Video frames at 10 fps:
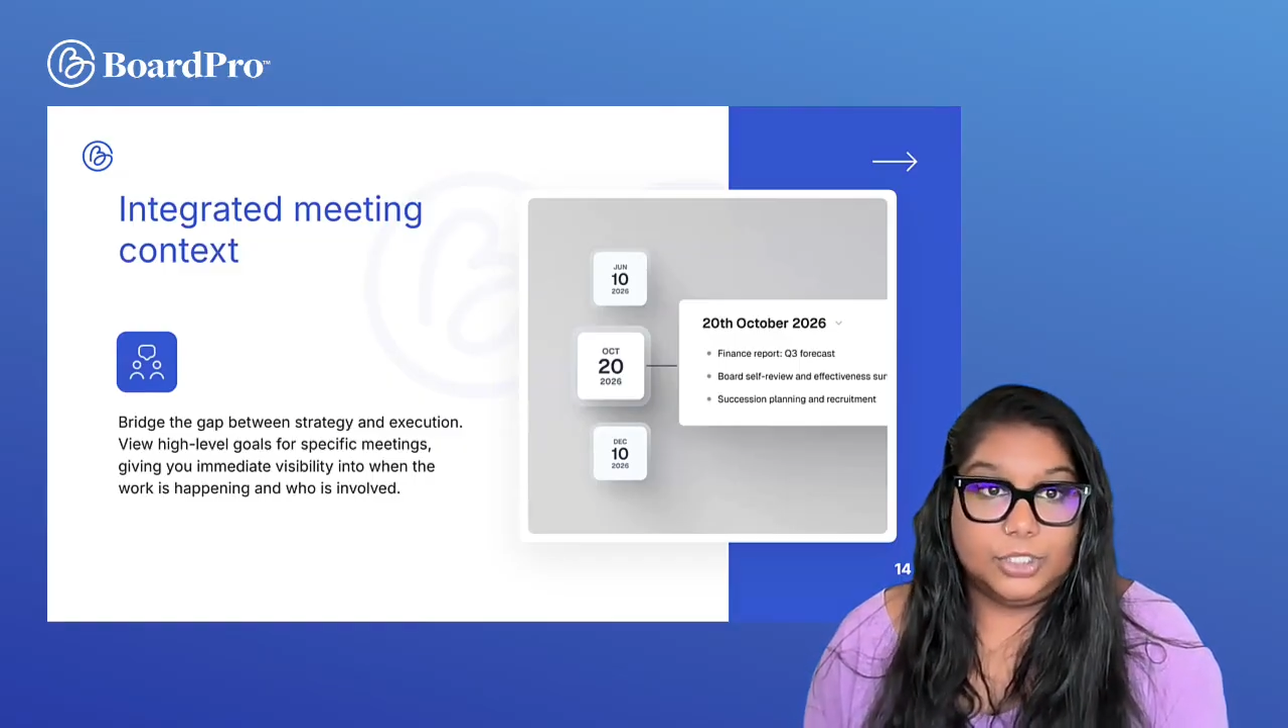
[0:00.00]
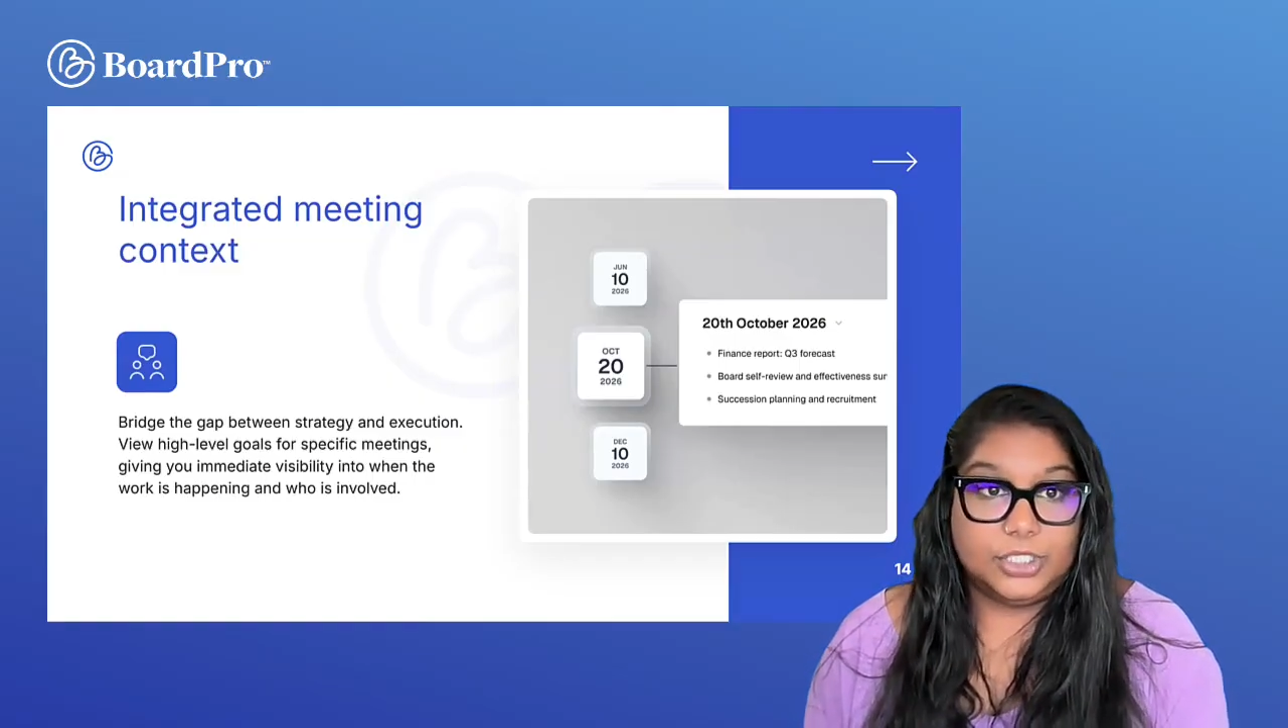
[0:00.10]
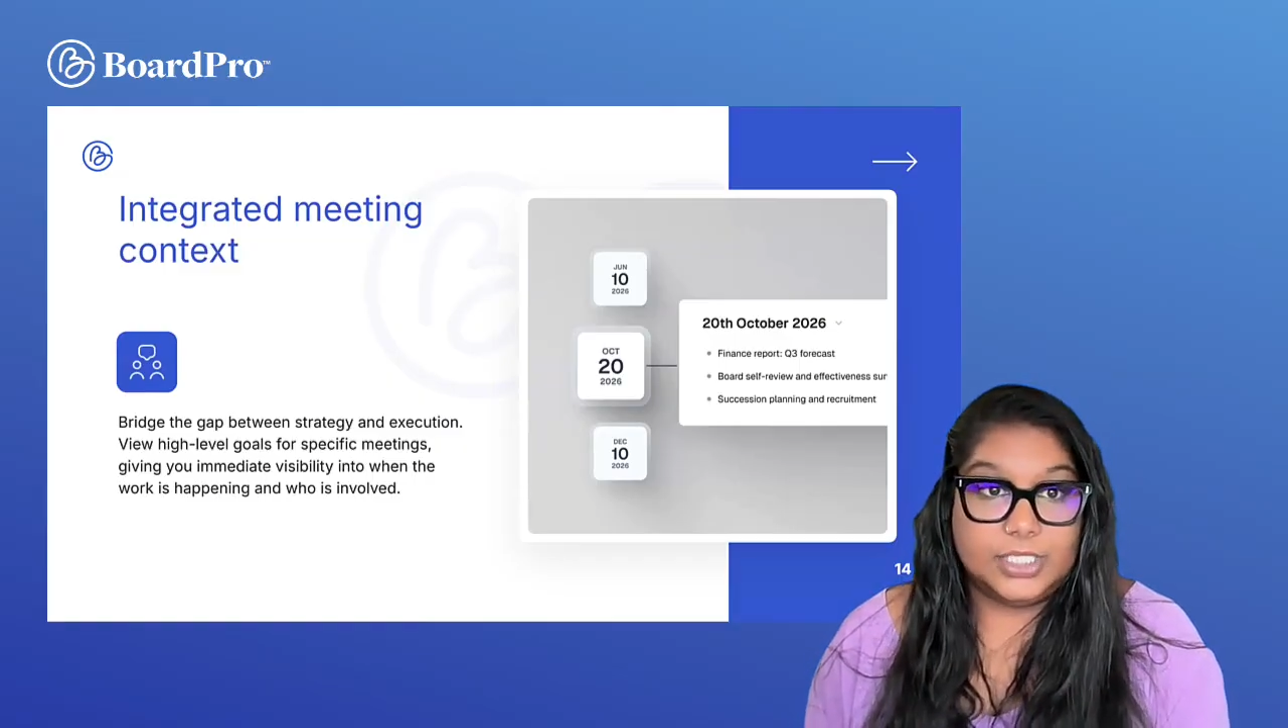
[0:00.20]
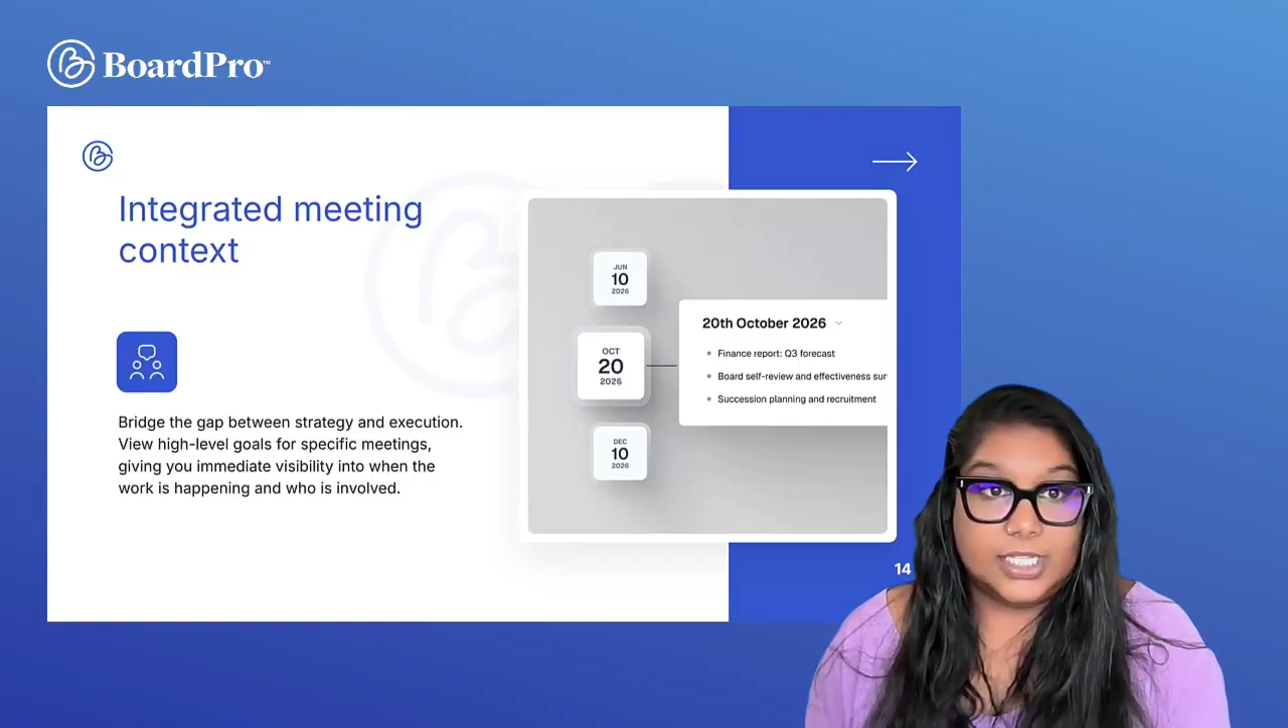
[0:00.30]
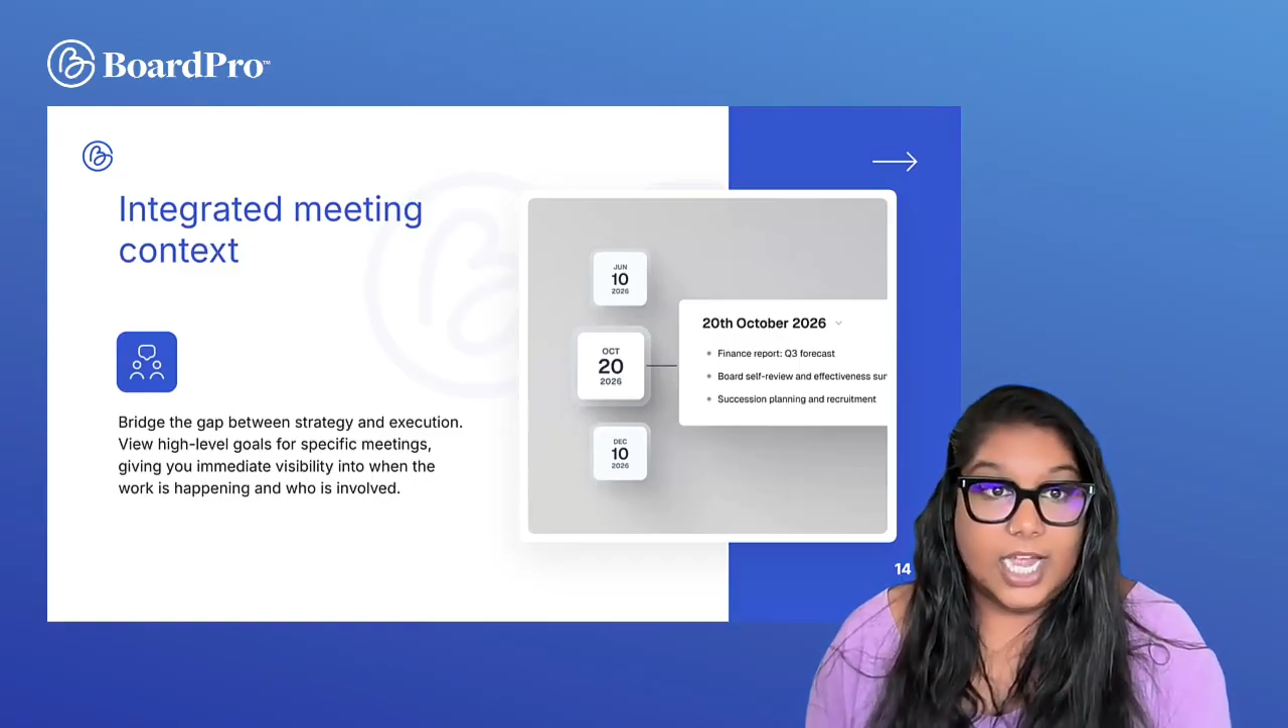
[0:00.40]

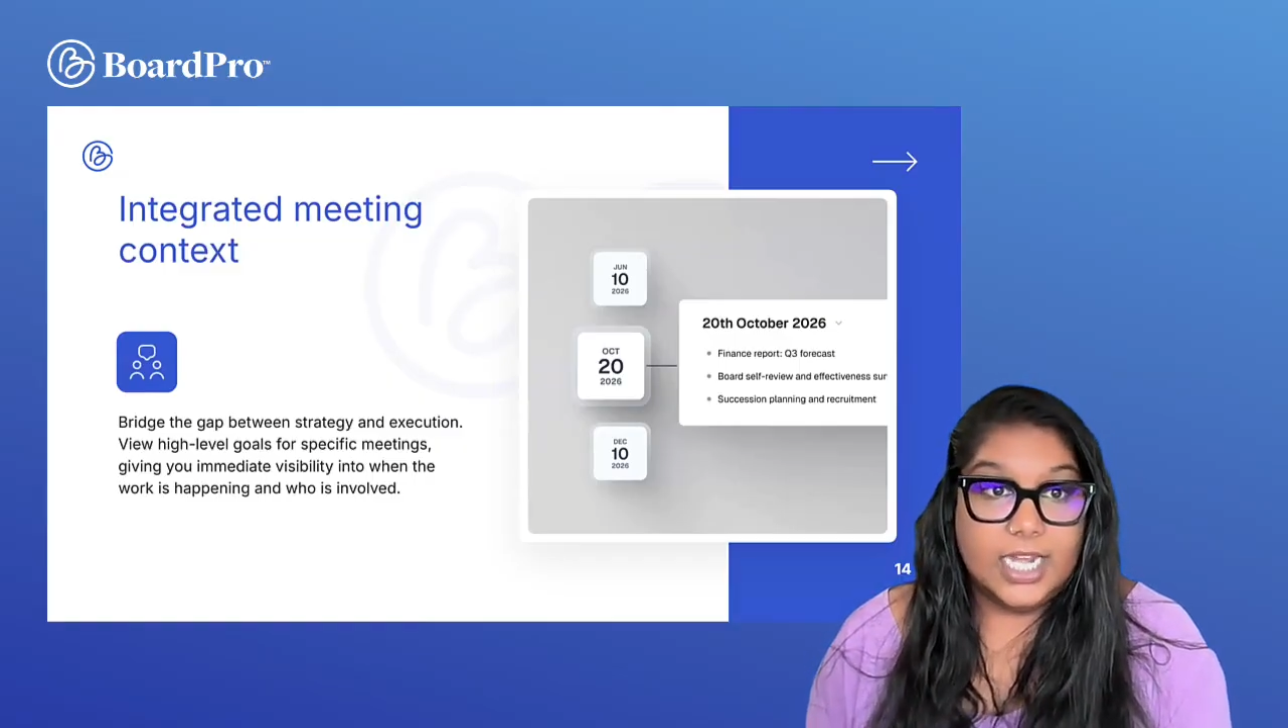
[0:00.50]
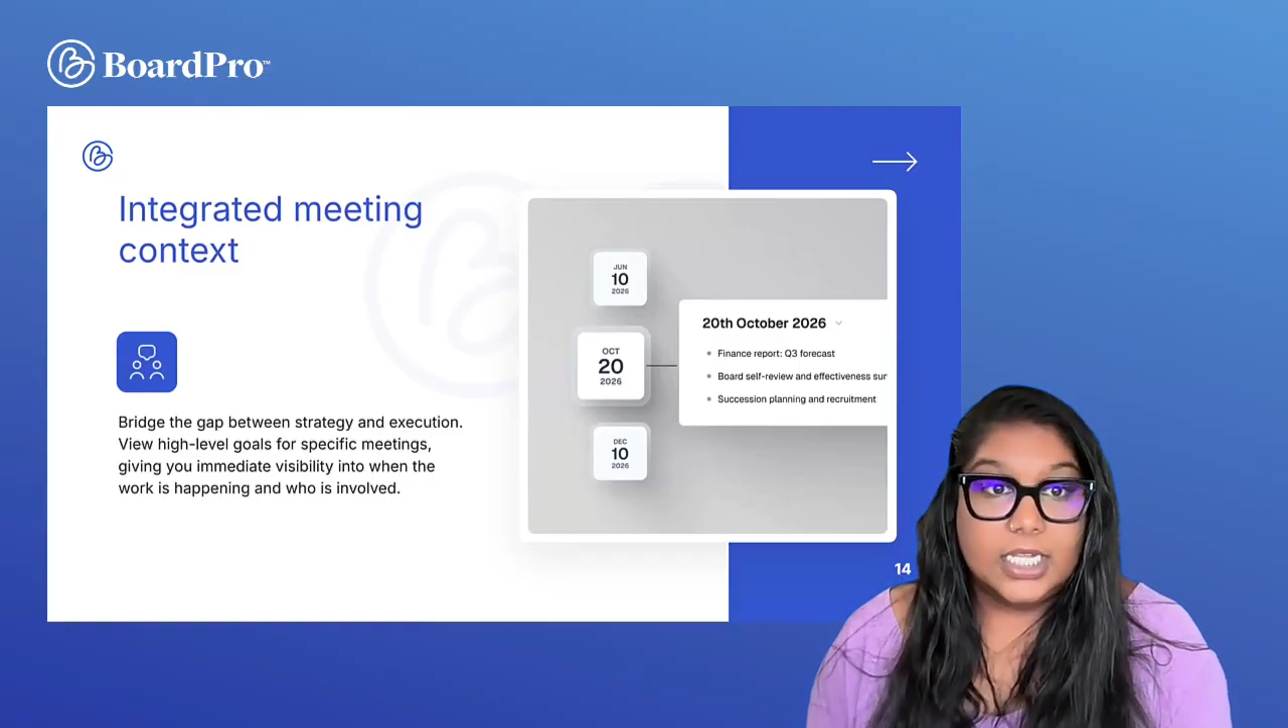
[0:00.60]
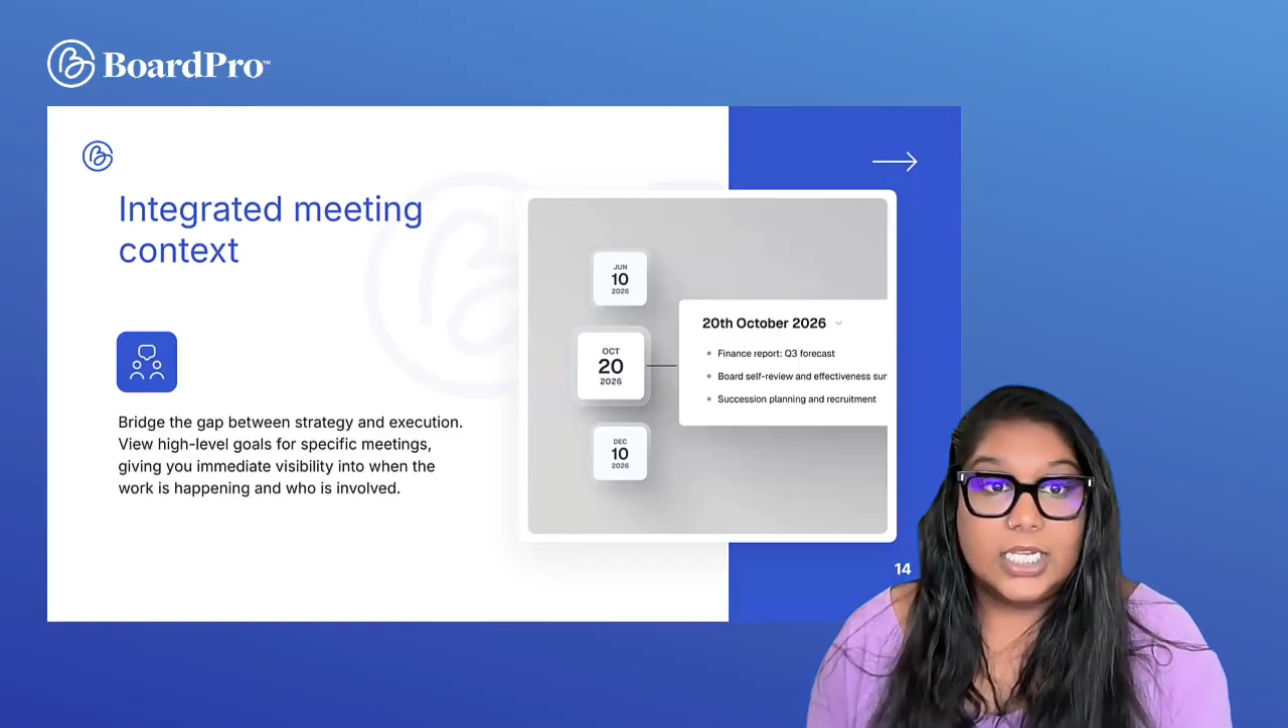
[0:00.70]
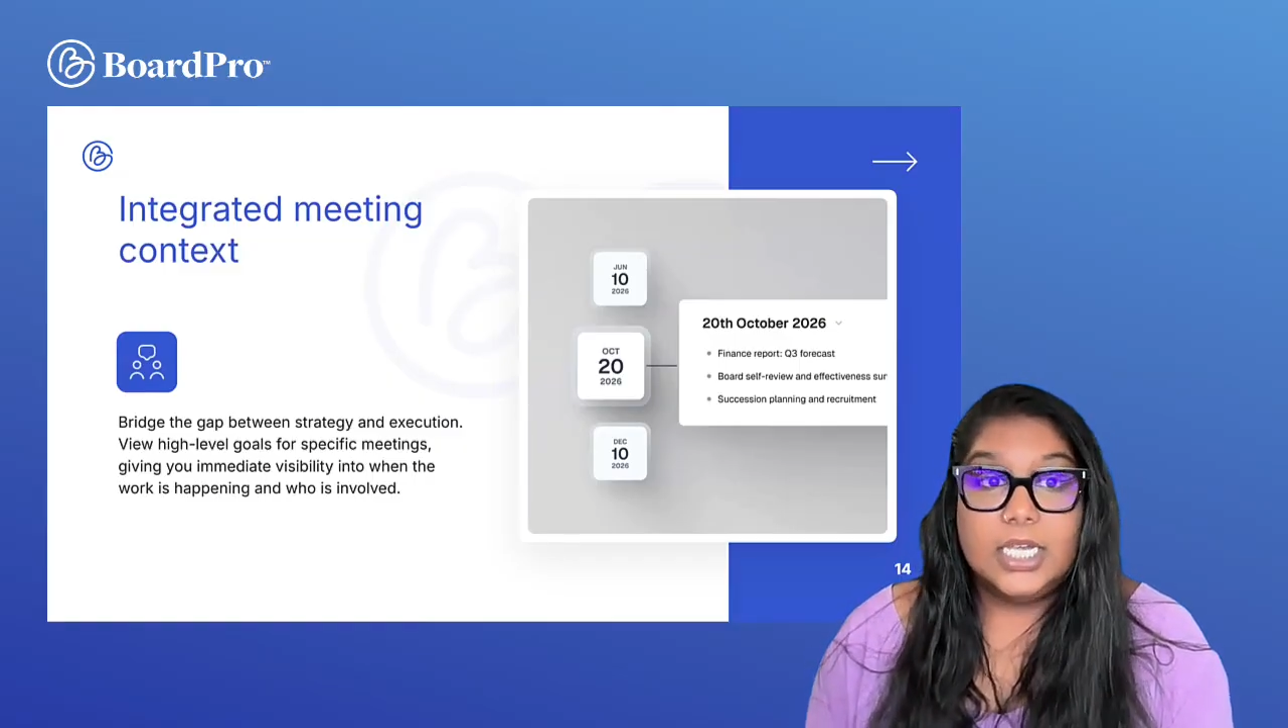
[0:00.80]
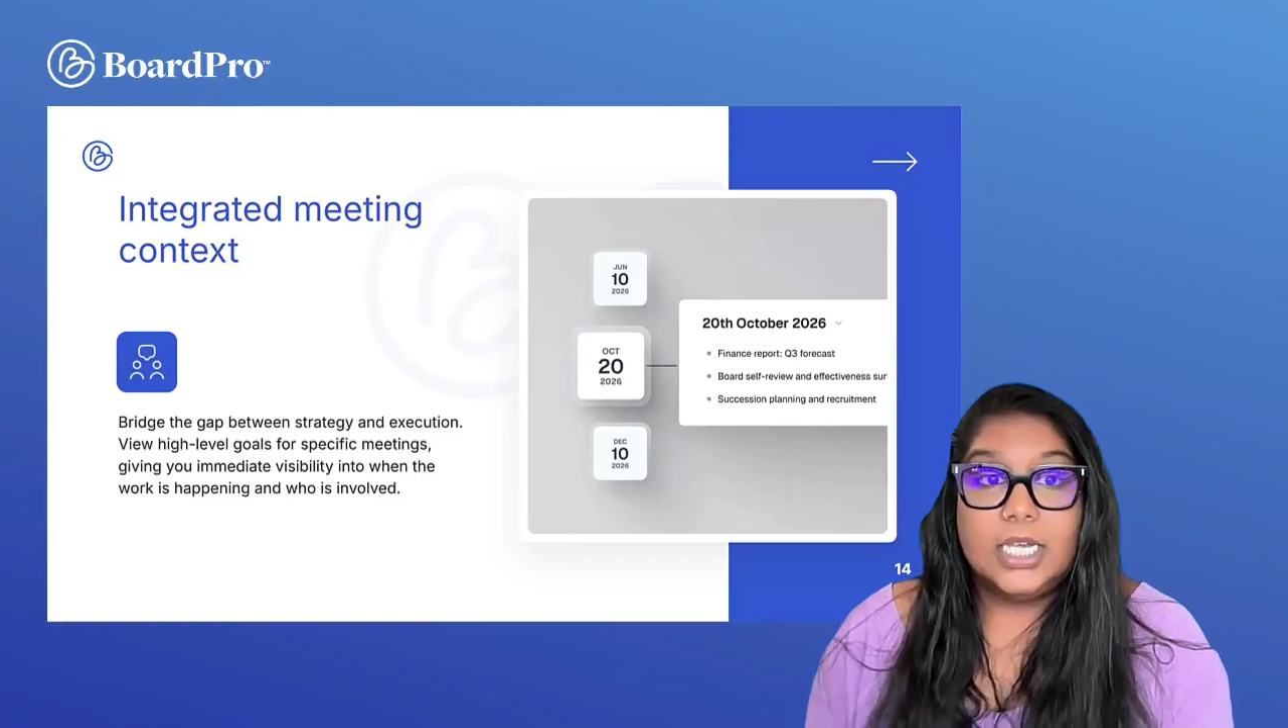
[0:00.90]
pushed aside.